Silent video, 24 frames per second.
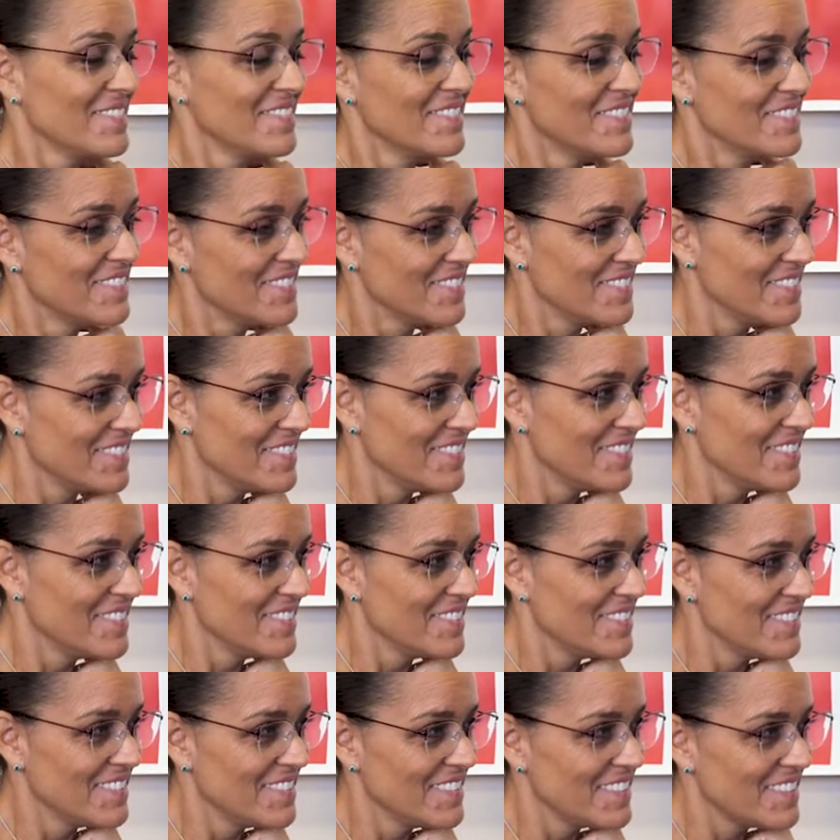
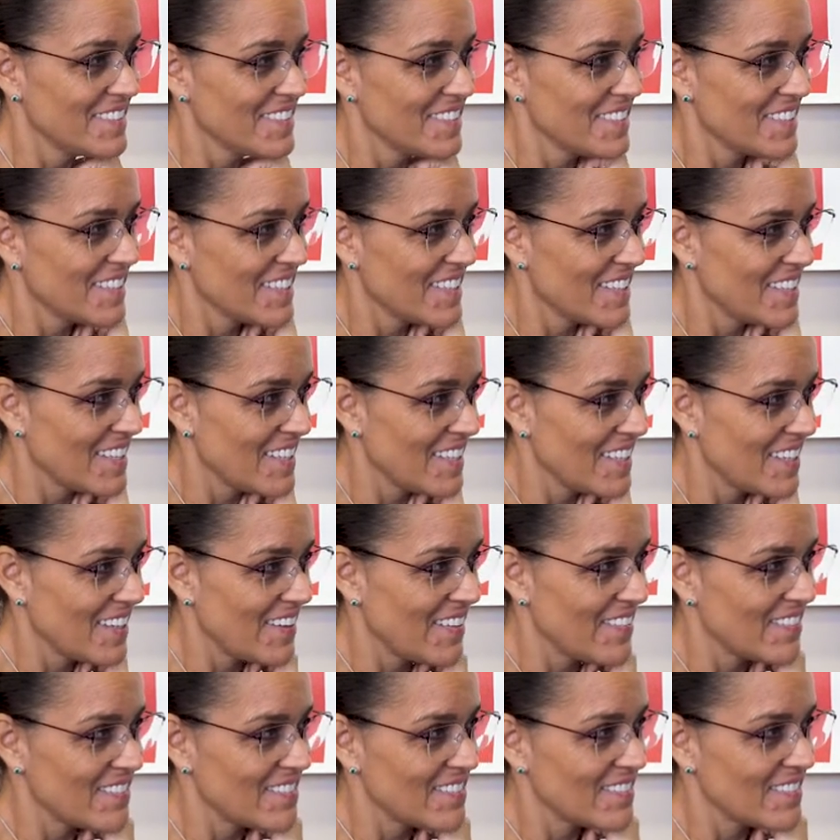
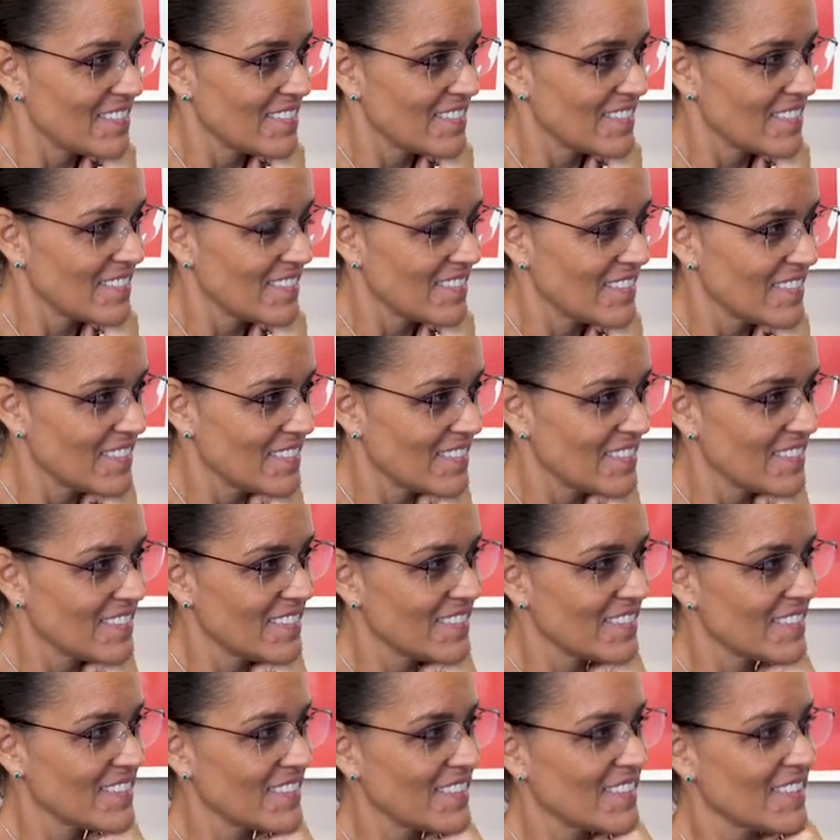
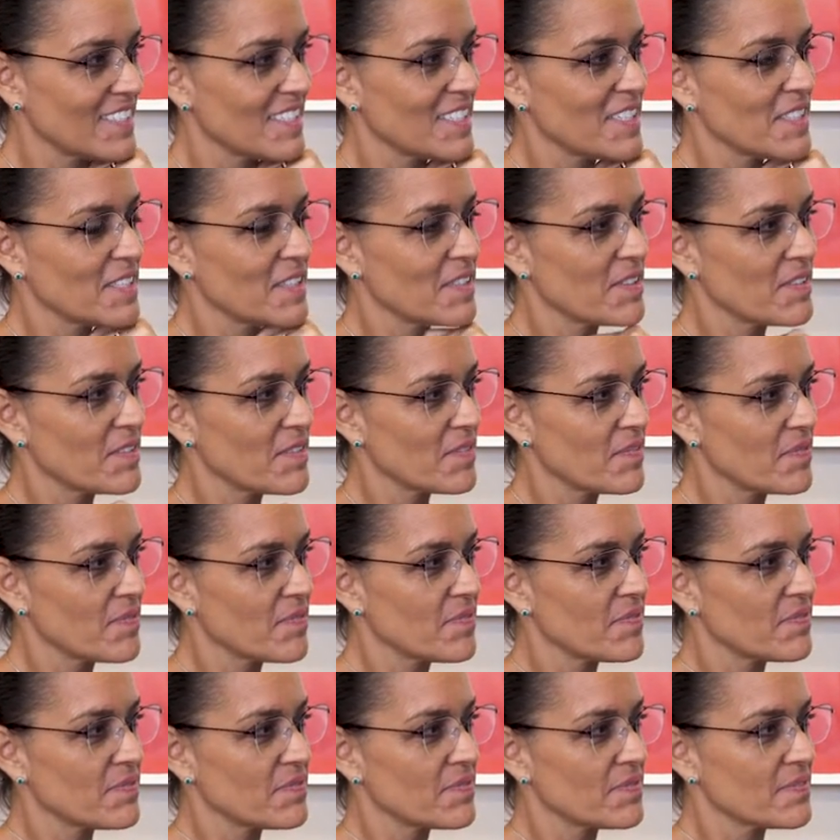
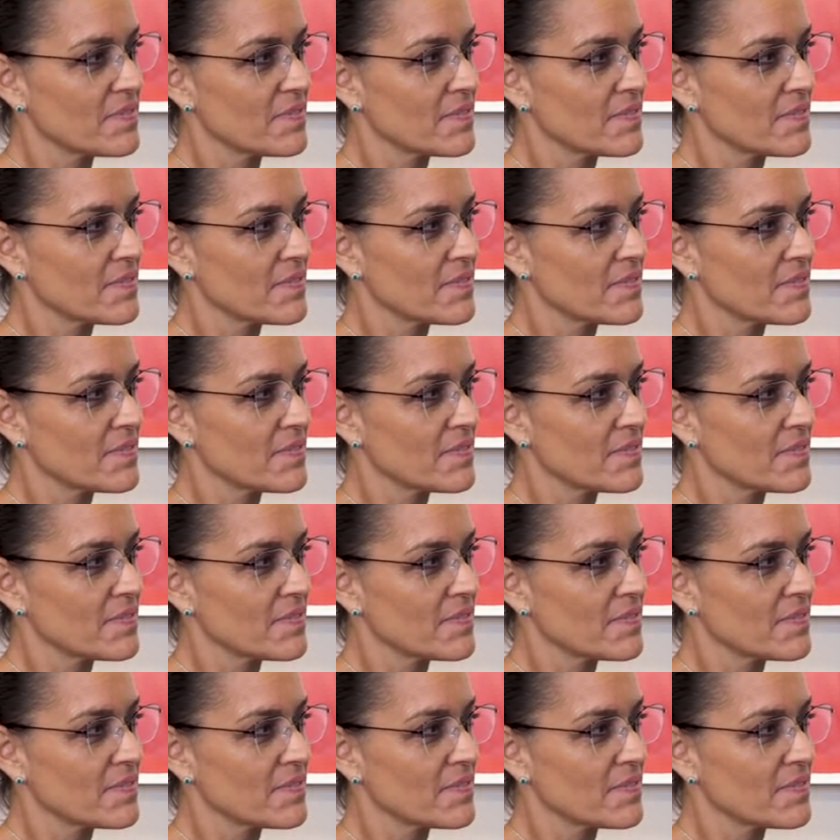This person isn't speaking.